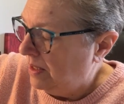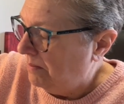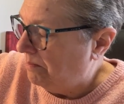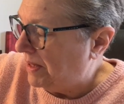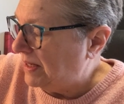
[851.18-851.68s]

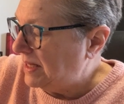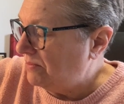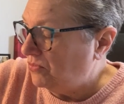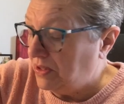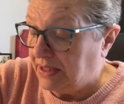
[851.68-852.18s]
But it
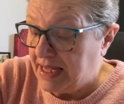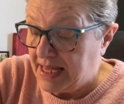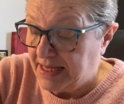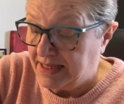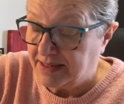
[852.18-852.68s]
really
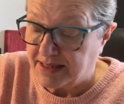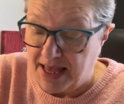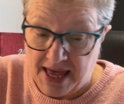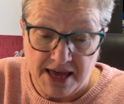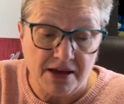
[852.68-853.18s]
is
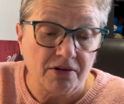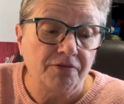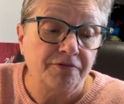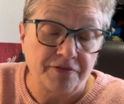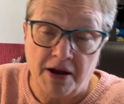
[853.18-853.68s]
a
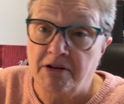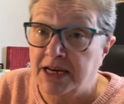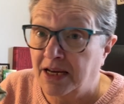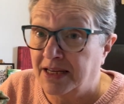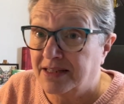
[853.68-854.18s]
very
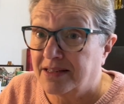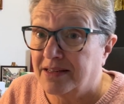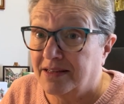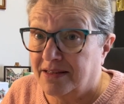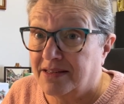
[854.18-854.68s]
nice
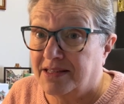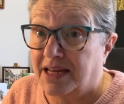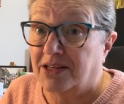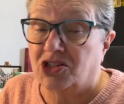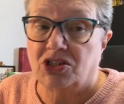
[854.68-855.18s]

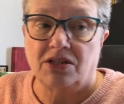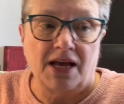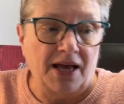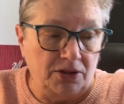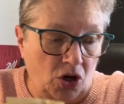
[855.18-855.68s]
stitch
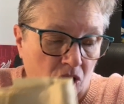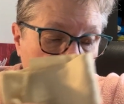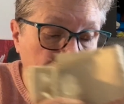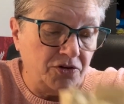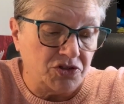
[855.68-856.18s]
along.
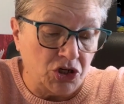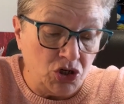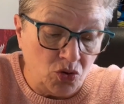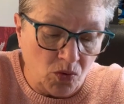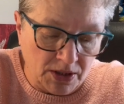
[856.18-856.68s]
There's a
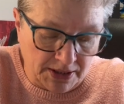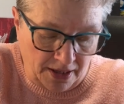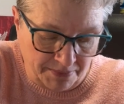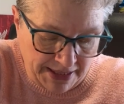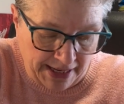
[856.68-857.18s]
new one
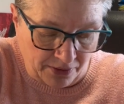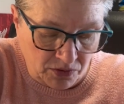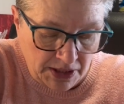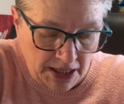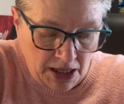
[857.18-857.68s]
coming out,
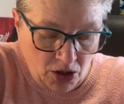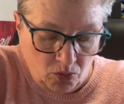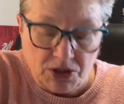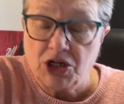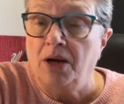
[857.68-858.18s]

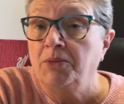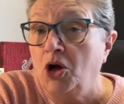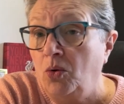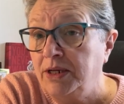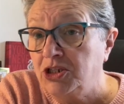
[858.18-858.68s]
which I'm
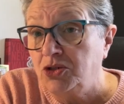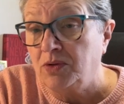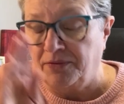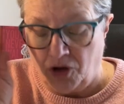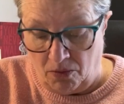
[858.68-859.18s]
going to do, and
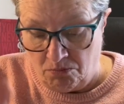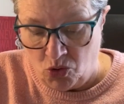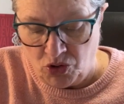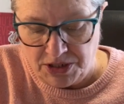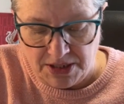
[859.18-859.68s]
I've got
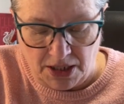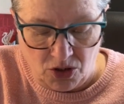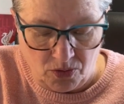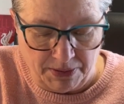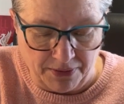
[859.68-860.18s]
more to tell
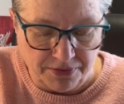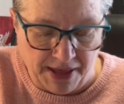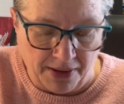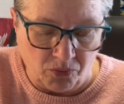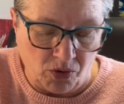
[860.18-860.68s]
you about
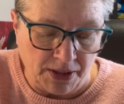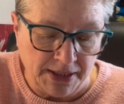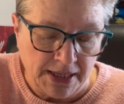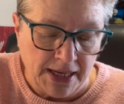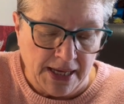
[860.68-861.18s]
that one.
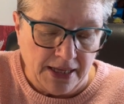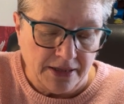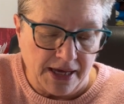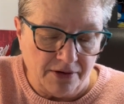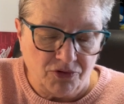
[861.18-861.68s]

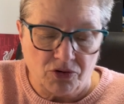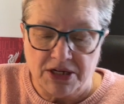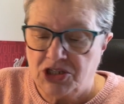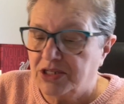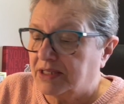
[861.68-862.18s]
They have
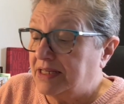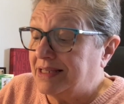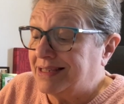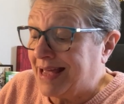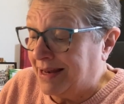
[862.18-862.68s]
graciously
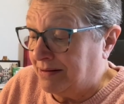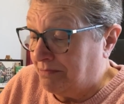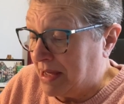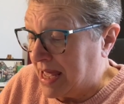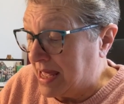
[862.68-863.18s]
sent
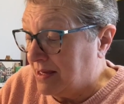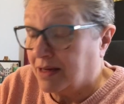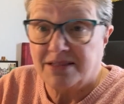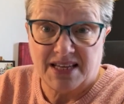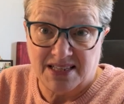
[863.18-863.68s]
me,
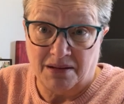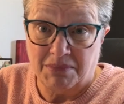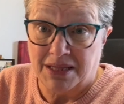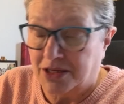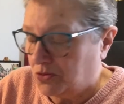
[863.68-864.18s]
because they sent me
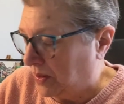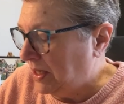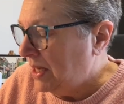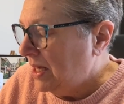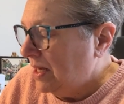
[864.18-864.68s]
this one,
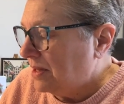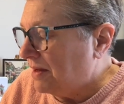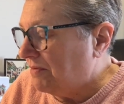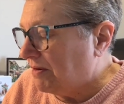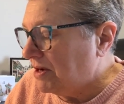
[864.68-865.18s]
they
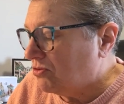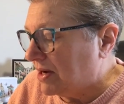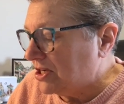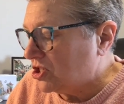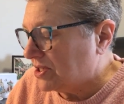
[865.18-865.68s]
very
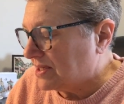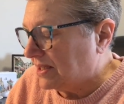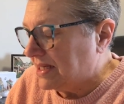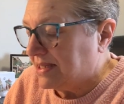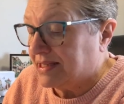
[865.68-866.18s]

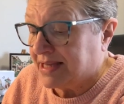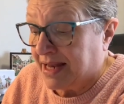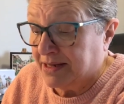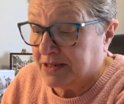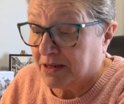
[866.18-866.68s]
graciously
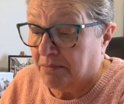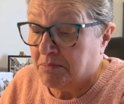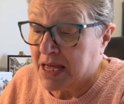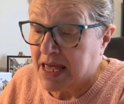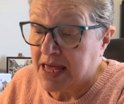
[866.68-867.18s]
sent
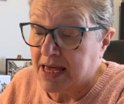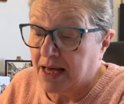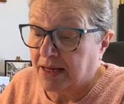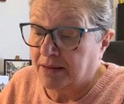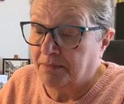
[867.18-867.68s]
me
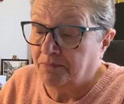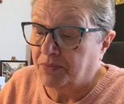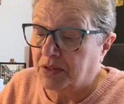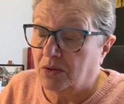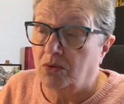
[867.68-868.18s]

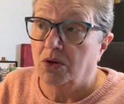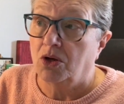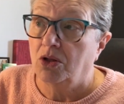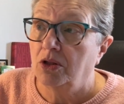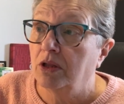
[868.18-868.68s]

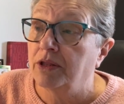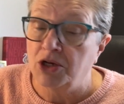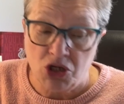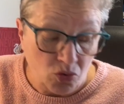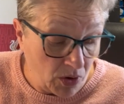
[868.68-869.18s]
the
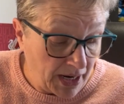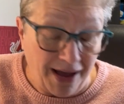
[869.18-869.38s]
new one.